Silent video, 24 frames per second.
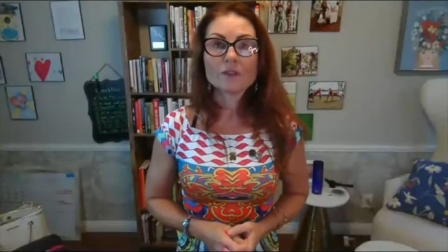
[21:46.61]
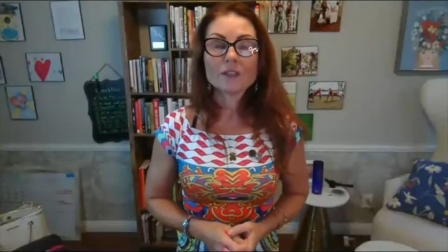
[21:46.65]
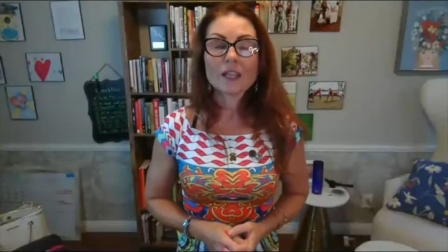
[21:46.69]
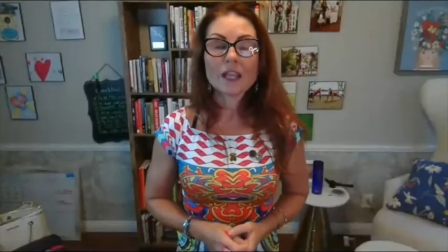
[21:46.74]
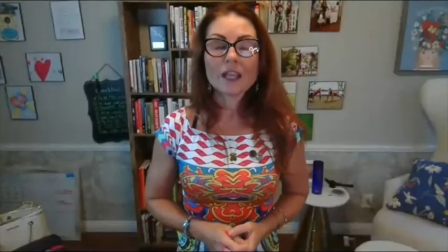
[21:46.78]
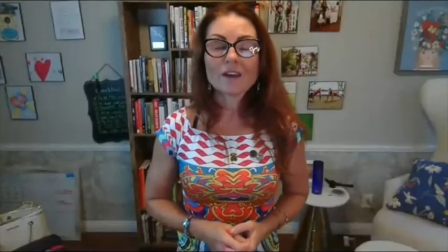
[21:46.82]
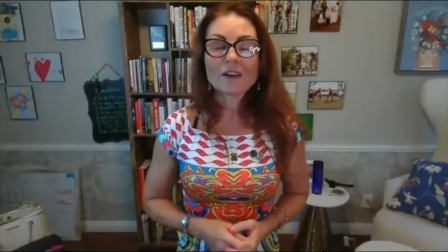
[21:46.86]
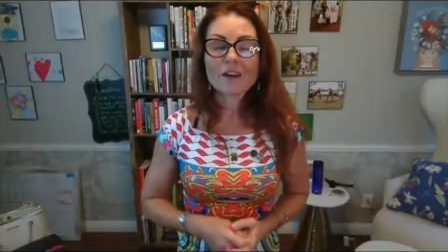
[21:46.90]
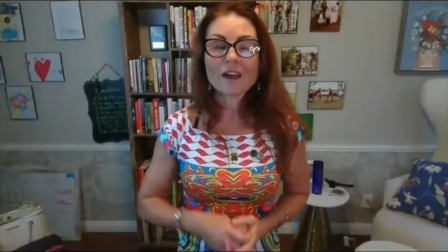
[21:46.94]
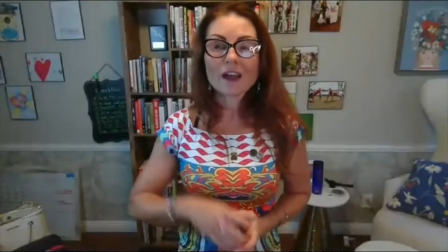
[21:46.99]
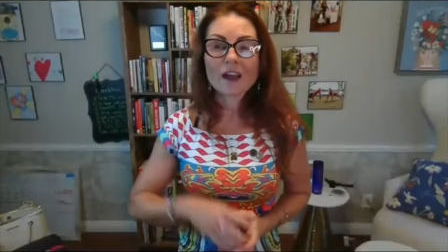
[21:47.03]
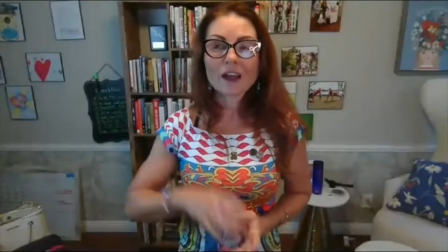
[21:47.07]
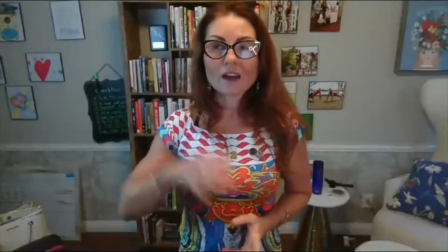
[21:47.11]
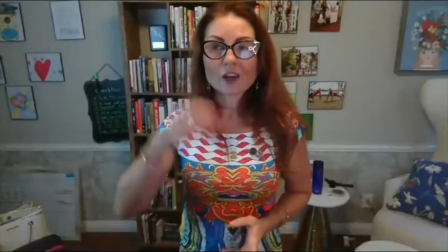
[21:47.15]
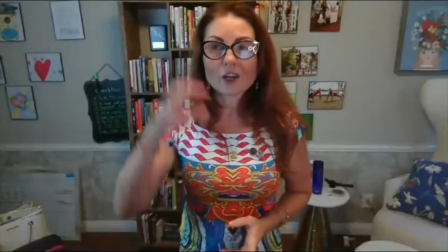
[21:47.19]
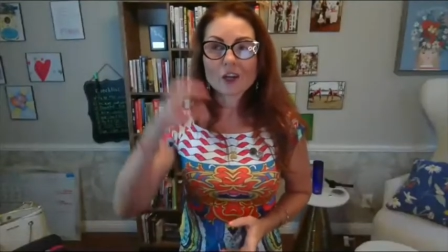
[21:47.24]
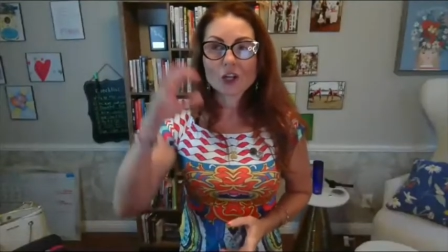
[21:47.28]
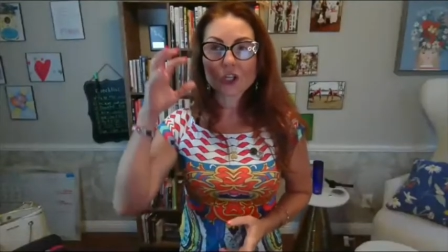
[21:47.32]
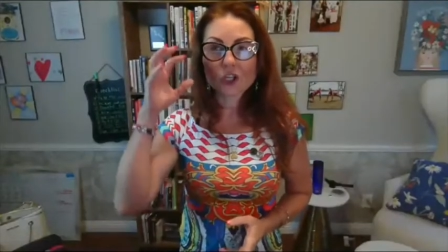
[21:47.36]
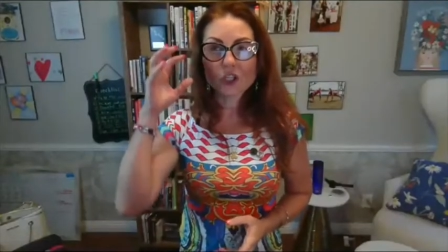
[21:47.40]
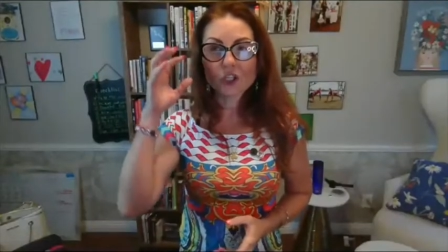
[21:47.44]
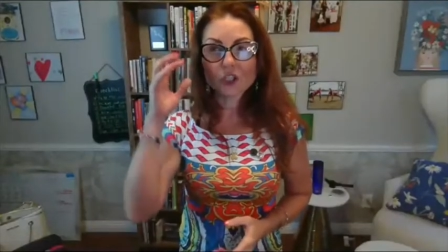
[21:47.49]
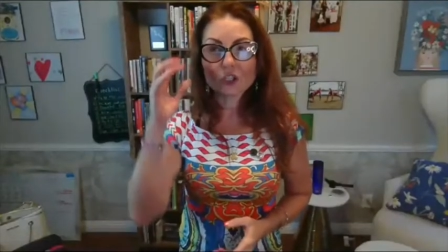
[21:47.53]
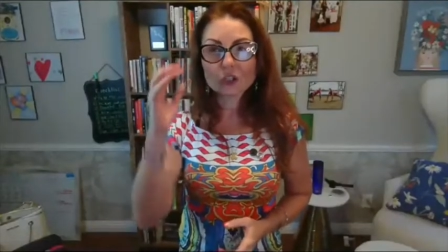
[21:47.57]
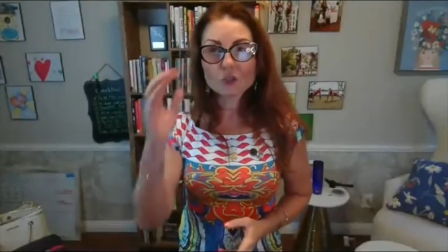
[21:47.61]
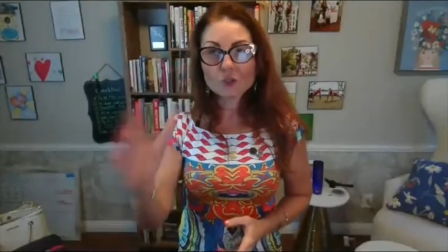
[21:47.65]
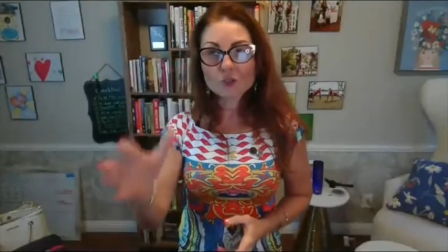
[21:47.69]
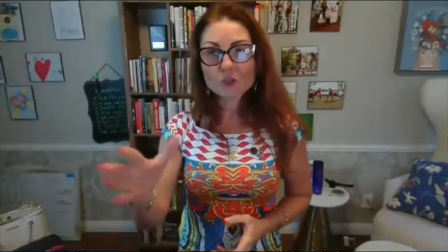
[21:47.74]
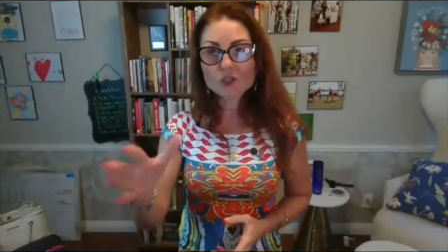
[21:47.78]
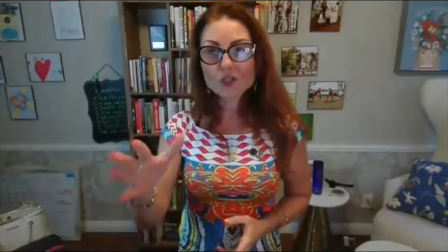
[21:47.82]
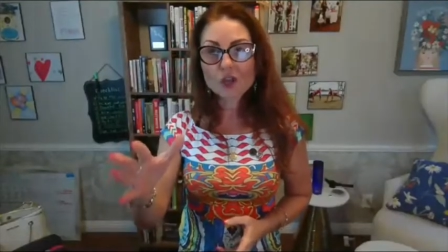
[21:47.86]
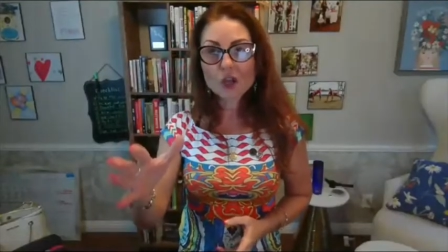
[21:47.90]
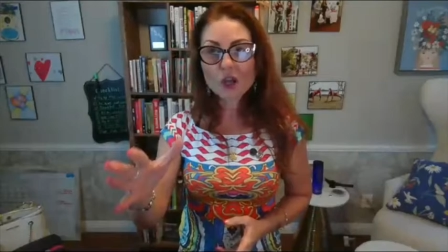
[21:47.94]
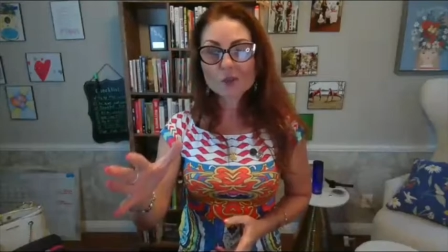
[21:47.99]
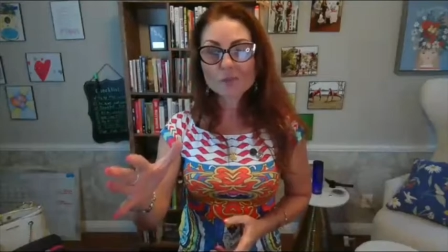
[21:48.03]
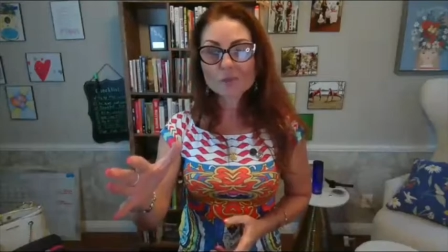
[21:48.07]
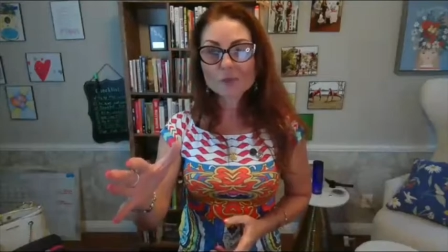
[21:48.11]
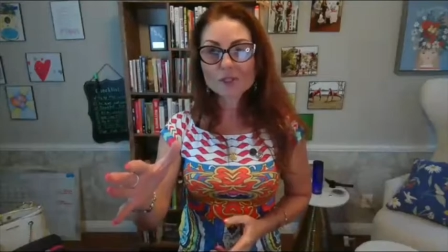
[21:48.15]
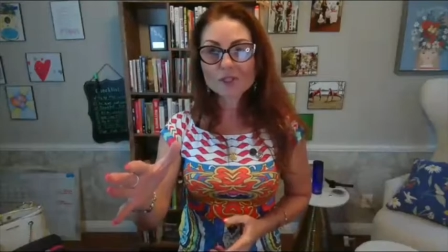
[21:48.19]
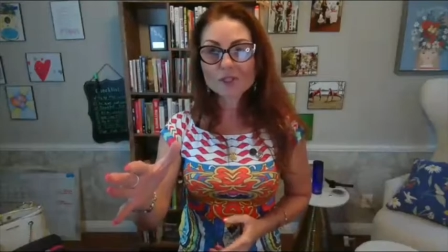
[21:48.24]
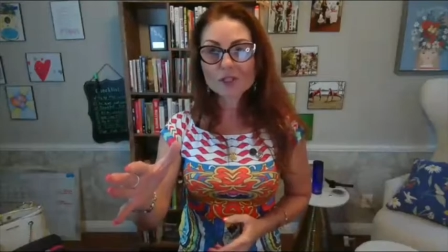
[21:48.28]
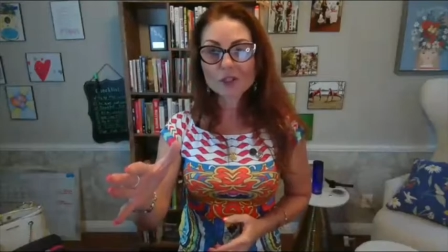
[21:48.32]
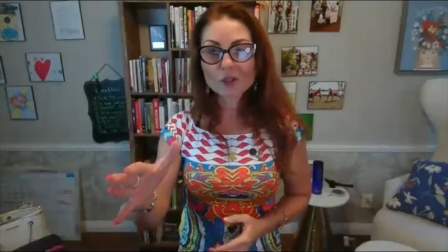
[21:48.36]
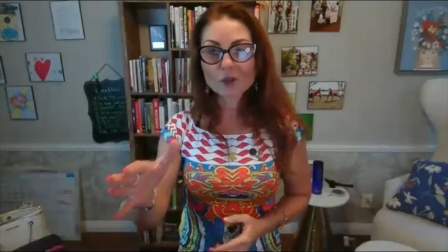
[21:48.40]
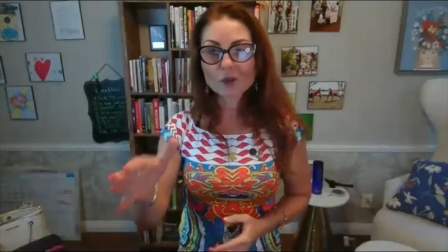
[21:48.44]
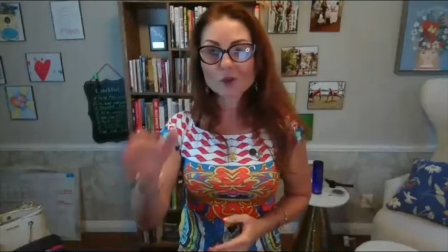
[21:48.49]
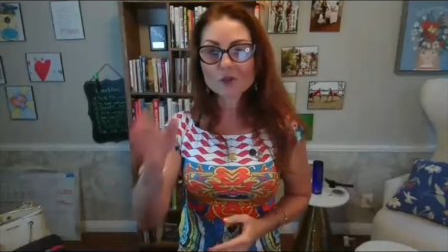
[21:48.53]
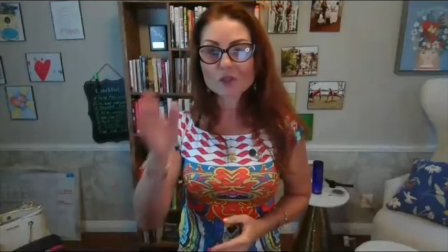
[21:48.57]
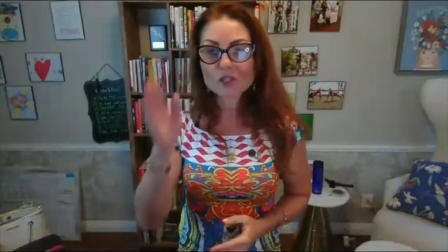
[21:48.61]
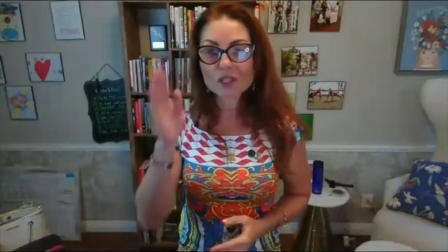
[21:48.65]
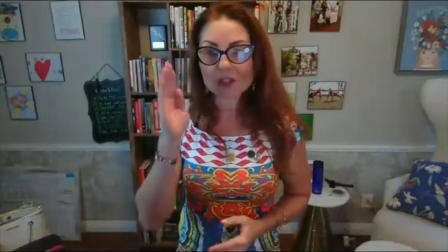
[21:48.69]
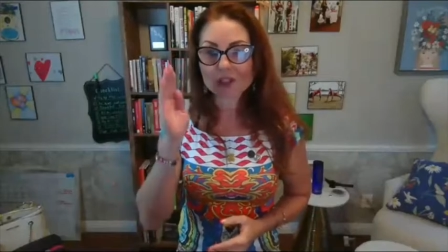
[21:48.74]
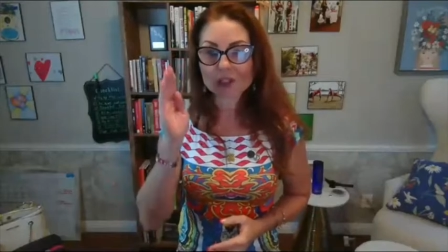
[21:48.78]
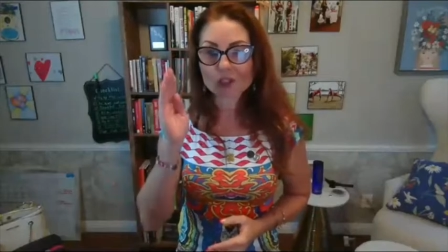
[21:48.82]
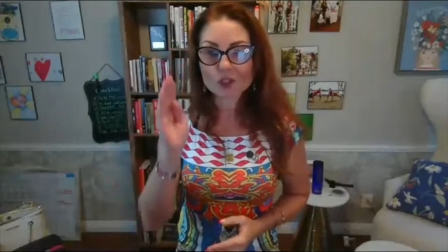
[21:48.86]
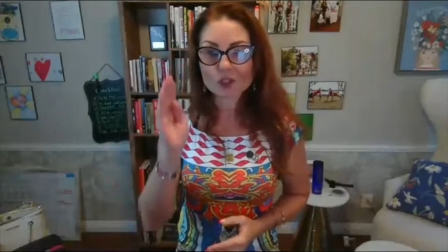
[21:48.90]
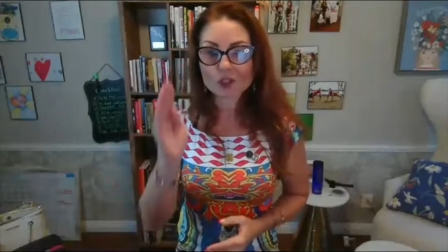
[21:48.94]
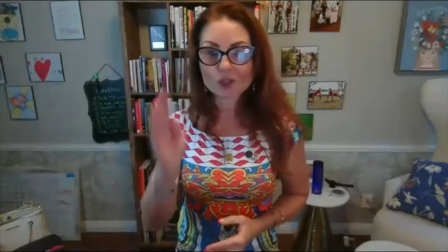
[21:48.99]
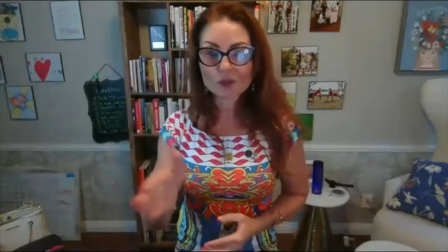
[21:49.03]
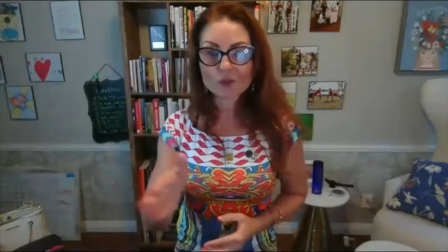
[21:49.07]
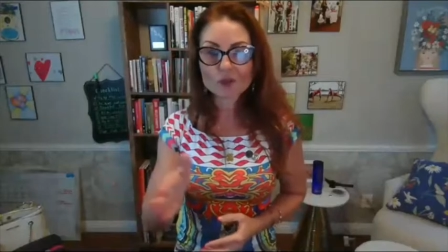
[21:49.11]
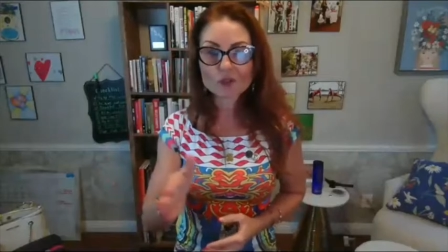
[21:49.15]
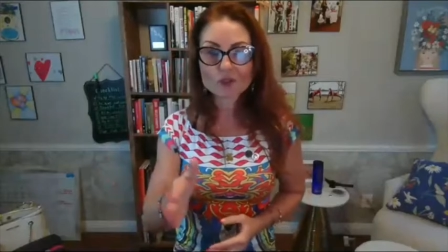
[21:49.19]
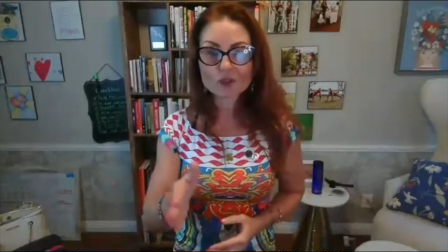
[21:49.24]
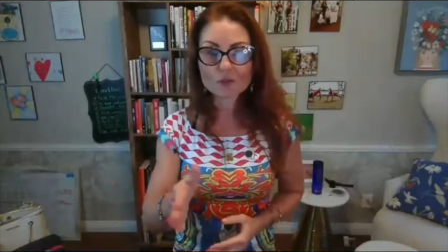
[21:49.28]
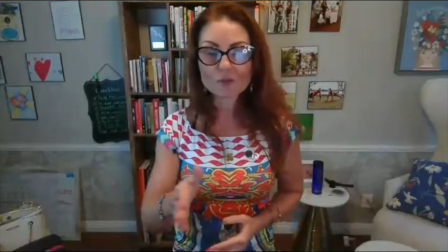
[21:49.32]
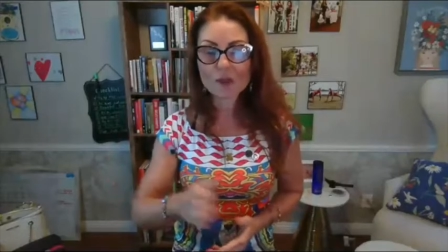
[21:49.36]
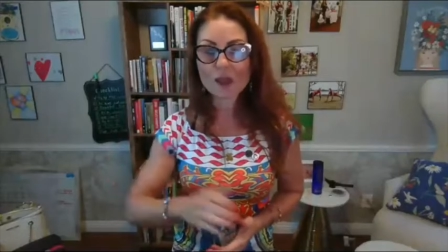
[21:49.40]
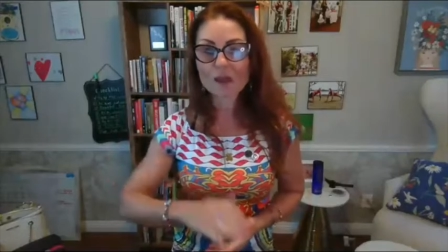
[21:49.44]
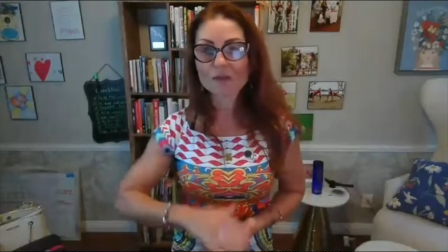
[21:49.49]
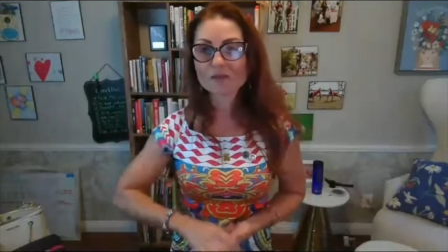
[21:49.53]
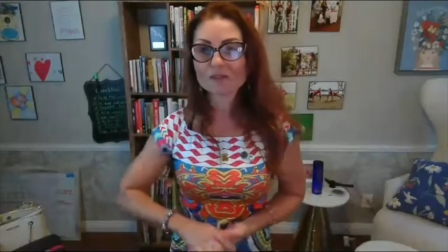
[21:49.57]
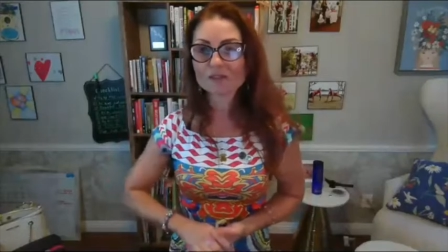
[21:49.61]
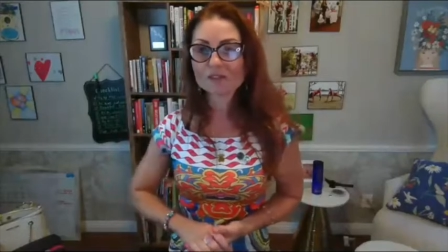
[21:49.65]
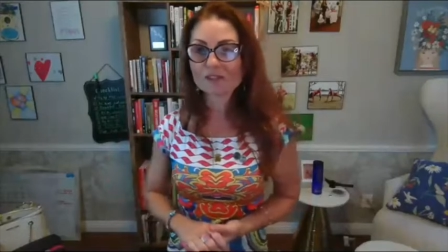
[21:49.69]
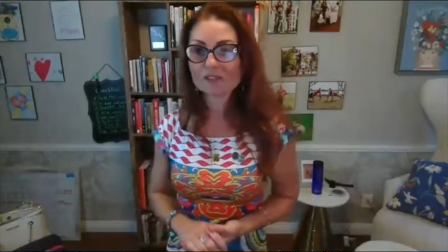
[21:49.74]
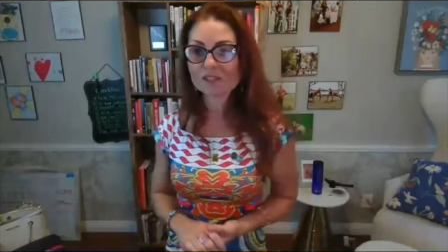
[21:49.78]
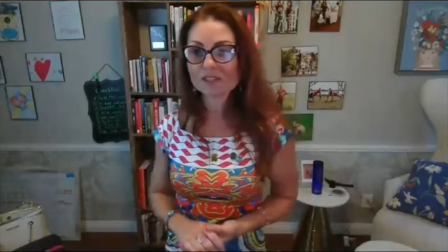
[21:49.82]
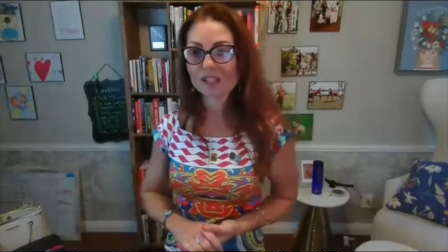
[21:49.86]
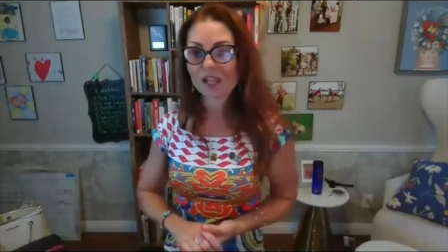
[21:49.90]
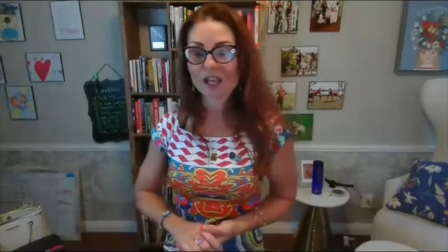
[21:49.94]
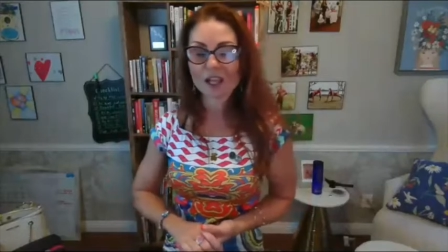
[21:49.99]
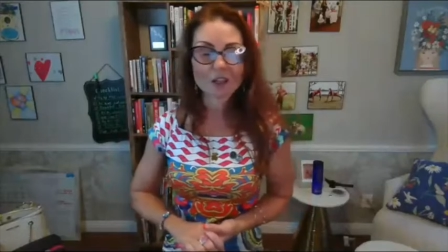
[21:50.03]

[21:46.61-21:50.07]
there are huge obstacles and huge mountains